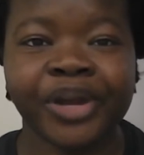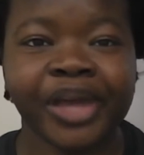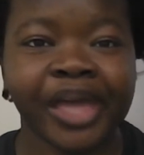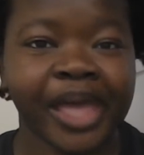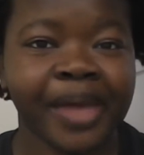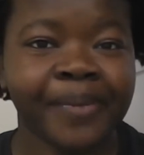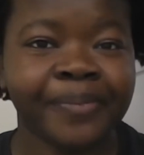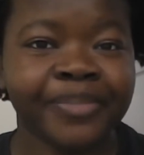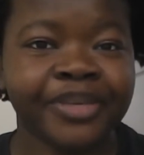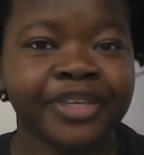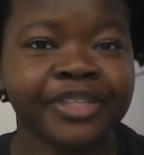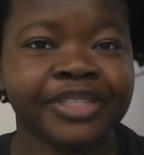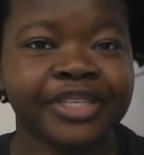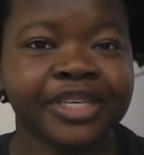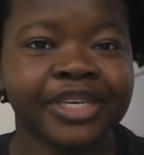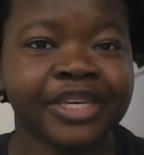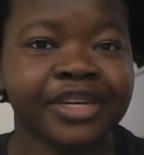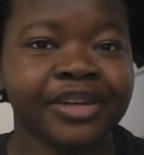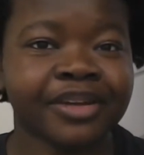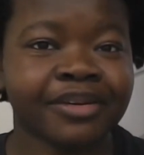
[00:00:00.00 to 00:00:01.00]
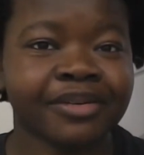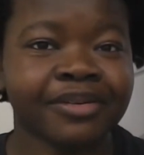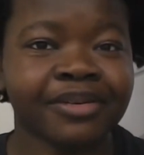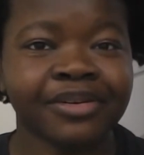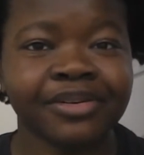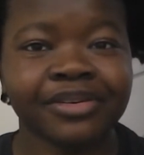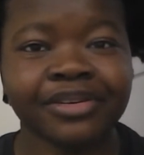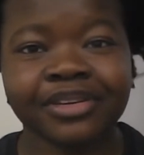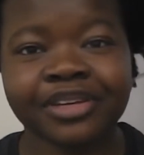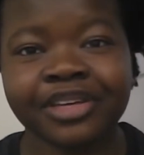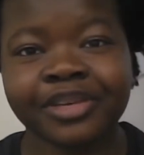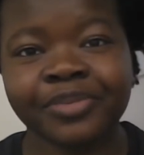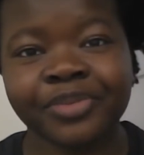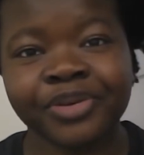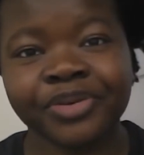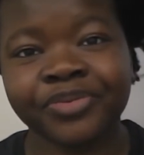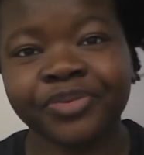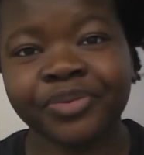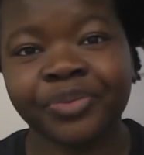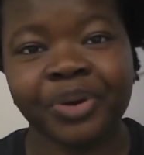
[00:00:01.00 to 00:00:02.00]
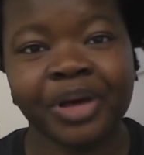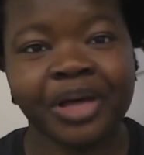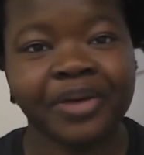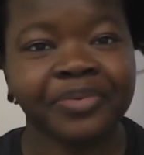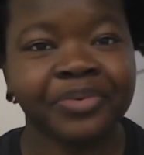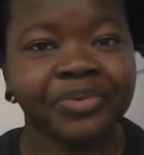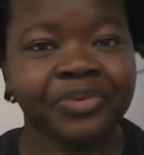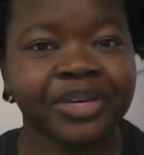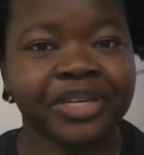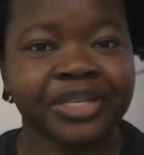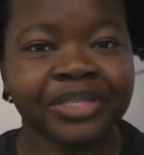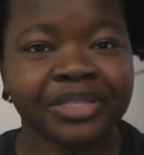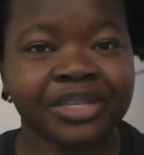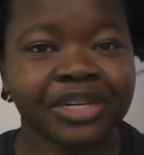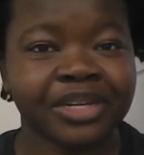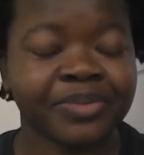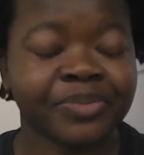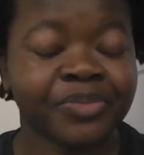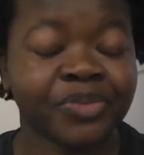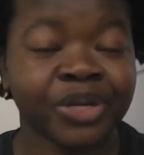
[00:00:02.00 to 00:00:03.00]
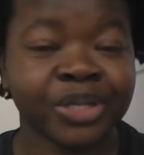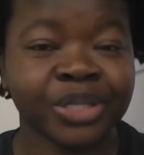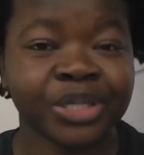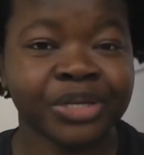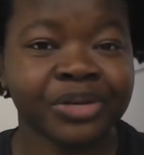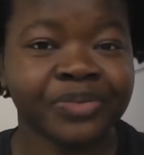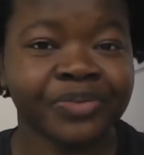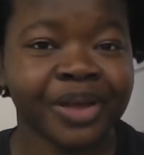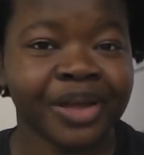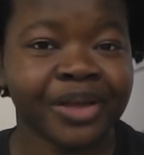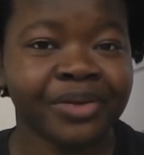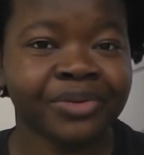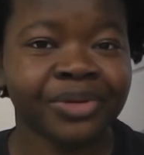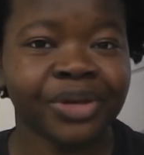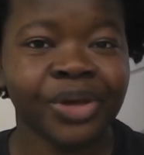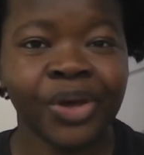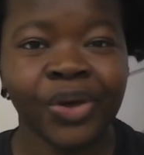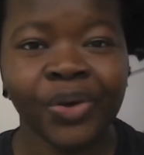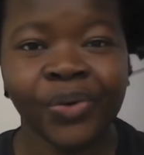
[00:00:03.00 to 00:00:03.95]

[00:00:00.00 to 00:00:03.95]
I am busy and I can't cook a meal for whatever reason and I'm rushing around,